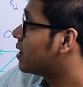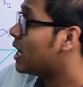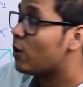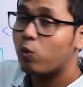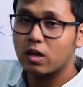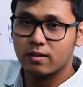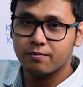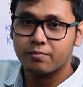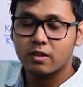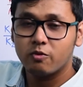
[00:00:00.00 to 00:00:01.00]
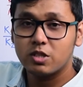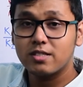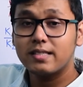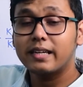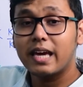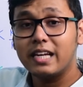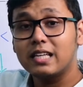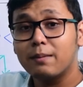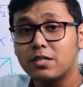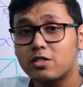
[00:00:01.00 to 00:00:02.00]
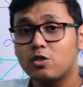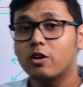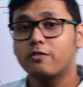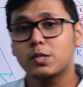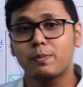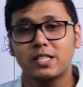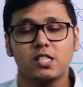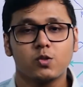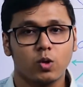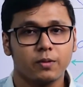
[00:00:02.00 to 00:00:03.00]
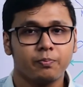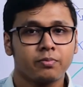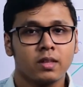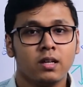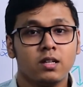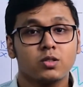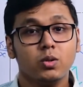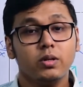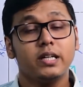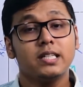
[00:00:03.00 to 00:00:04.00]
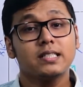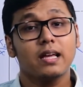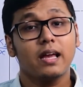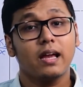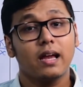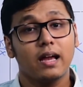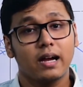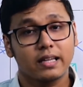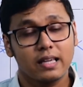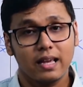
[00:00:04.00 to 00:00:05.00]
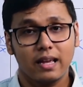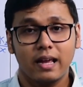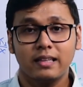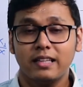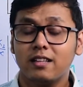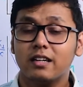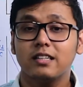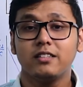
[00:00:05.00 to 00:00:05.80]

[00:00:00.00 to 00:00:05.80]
K one, which is the carrying capacity of species one. So it is a, another